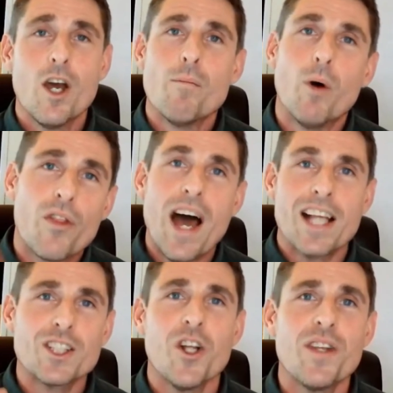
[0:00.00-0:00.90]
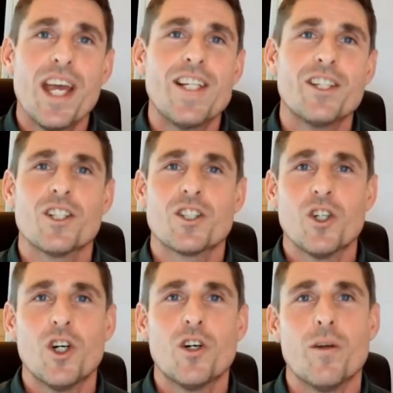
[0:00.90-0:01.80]
But that's not the end of the
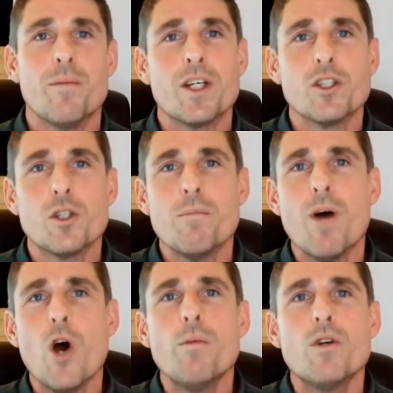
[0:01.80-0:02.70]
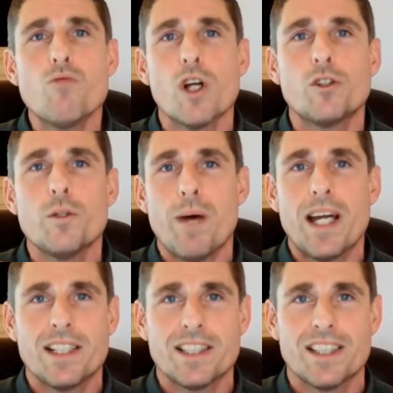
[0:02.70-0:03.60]
story, because the moment Roger
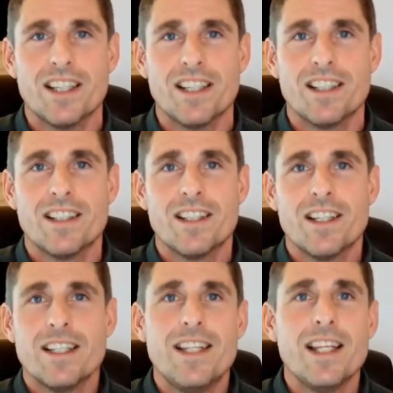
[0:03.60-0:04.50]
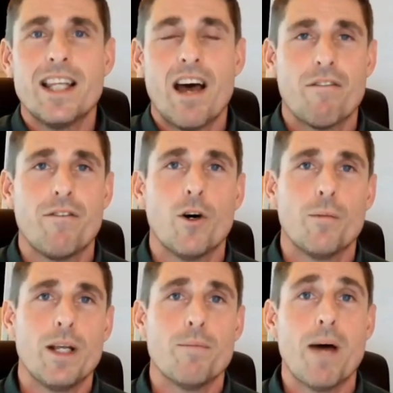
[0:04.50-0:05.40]
Bannister did that
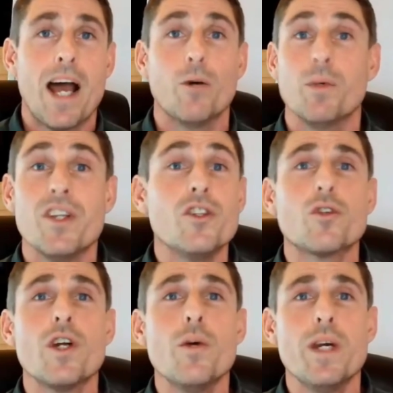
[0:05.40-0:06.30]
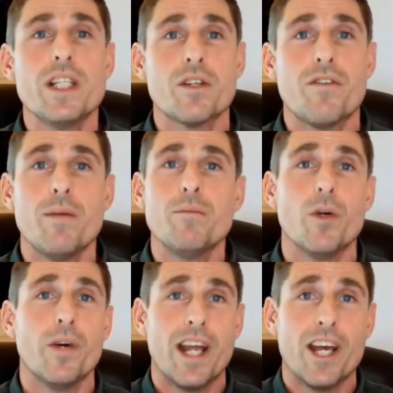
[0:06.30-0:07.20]
four-minute mile, within three weeks of him
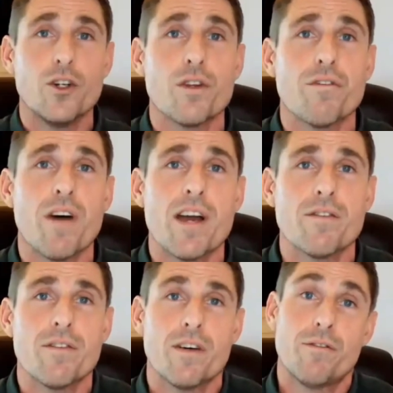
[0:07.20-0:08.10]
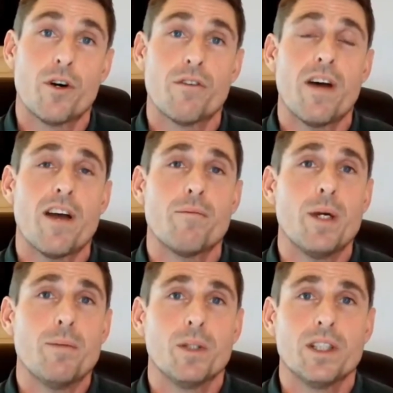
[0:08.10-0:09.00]
doing it, another five, four or five
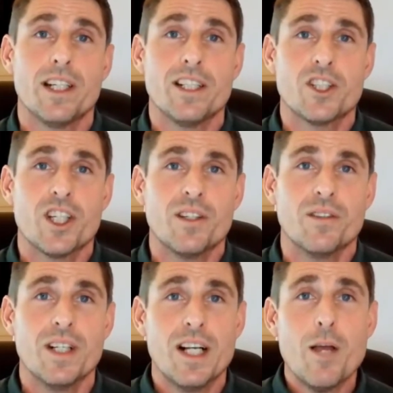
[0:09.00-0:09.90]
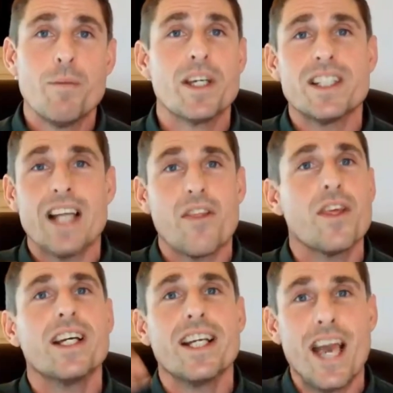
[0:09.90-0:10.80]
people did it too. Because that
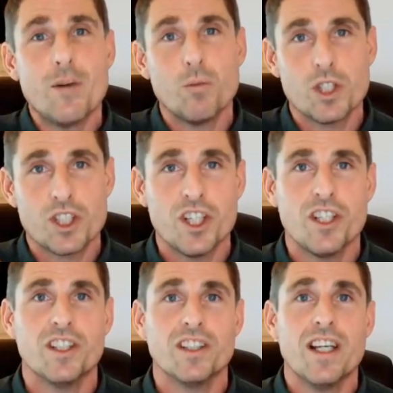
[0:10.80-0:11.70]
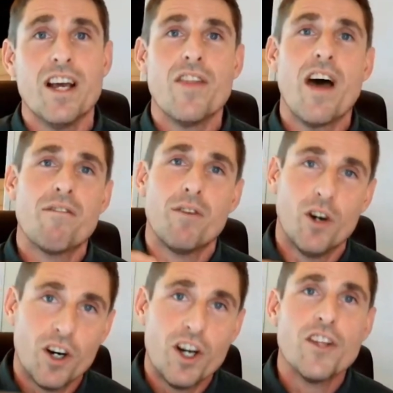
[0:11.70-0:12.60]
thing, again, was certain.
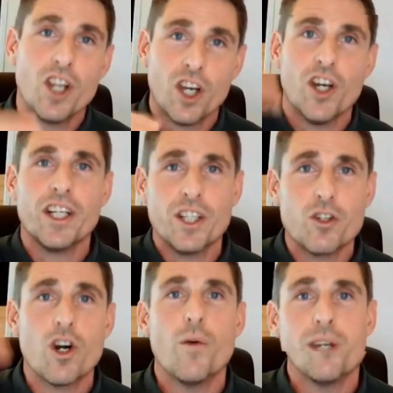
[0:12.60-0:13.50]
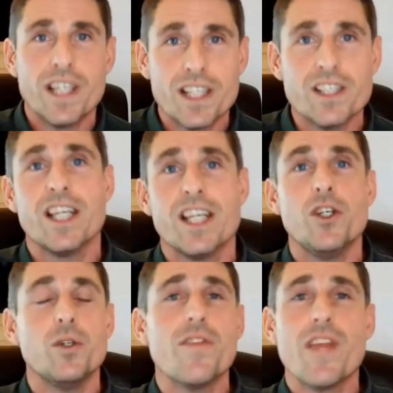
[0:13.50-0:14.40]
Therefore, the learning and growing
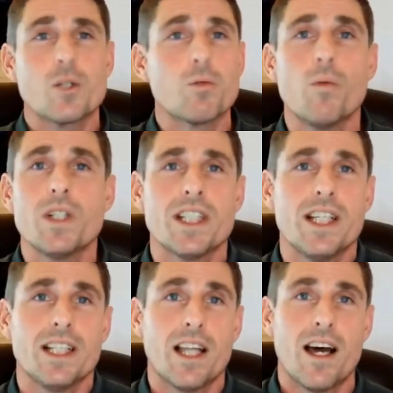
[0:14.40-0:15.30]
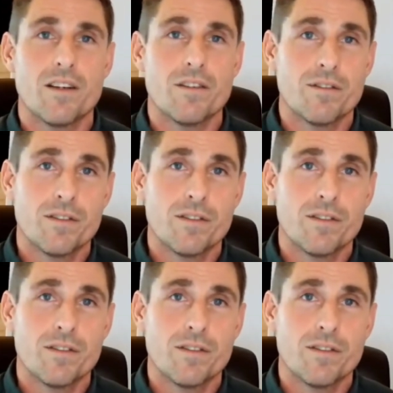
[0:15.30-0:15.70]
continued. And that's what we see in life.